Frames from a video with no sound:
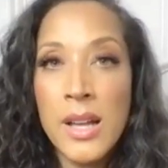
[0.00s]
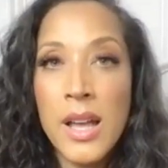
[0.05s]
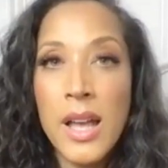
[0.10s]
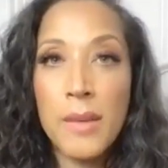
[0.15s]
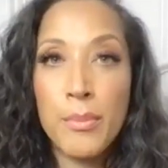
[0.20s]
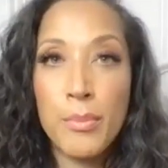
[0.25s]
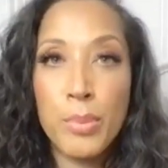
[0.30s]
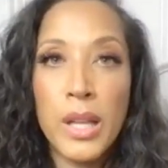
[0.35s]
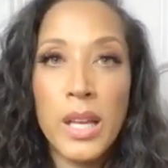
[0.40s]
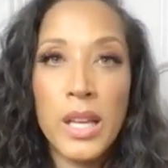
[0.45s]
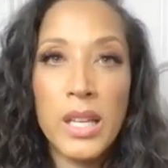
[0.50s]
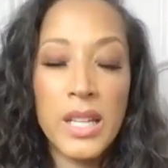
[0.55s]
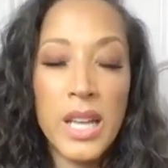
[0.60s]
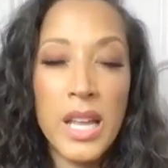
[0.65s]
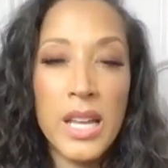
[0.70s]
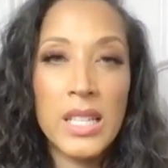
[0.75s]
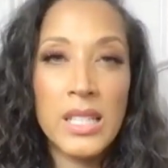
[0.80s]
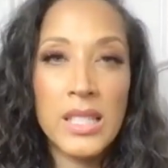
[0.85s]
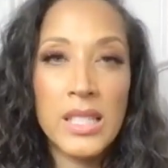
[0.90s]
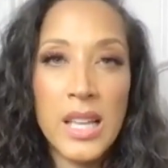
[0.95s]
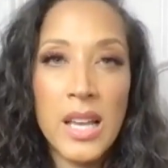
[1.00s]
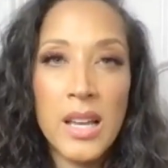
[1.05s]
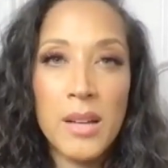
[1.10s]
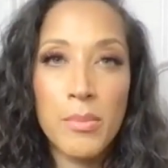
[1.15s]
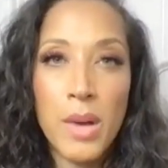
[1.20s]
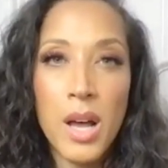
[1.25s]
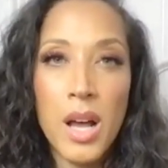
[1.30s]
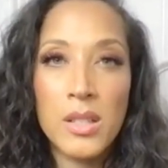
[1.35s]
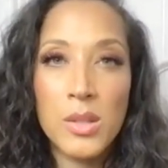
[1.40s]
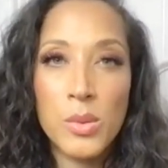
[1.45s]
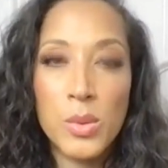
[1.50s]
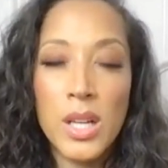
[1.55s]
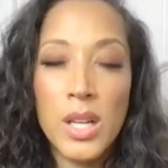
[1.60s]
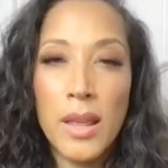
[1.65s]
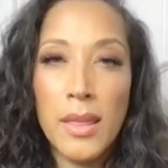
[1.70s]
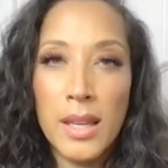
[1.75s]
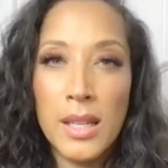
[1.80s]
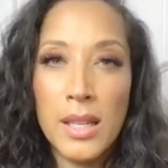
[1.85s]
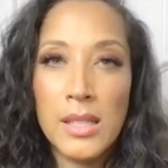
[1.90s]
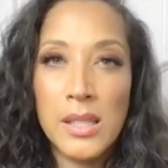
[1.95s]
and play in any sandbox, which I
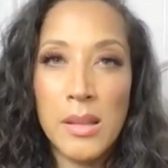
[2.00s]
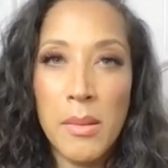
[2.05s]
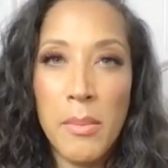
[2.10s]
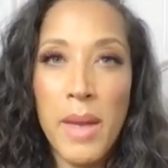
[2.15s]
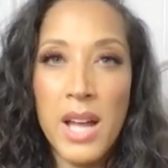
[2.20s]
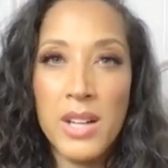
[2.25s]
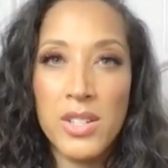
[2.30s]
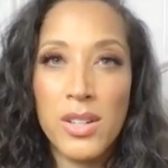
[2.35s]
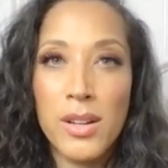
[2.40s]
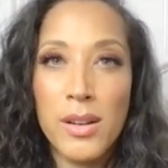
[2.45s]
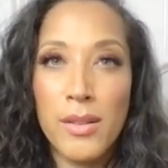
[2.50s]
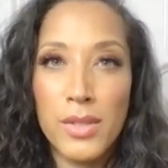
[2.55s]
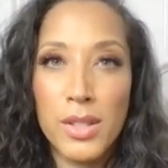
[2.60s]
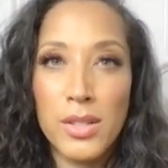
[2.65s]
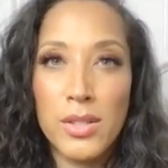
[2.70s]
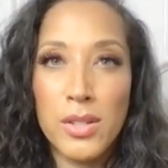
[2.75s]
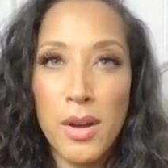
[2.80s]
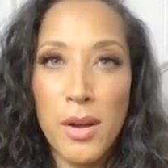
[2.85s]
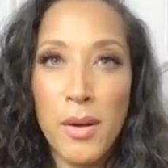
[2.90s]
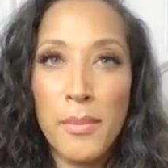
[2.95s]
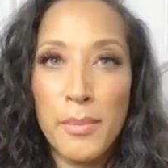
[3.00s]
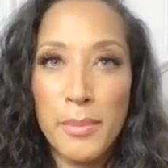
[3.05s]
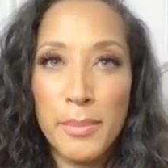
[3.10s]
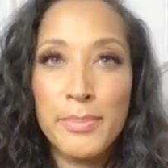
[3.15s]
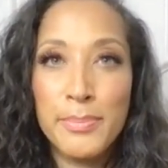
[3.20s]
think is the magic of the show.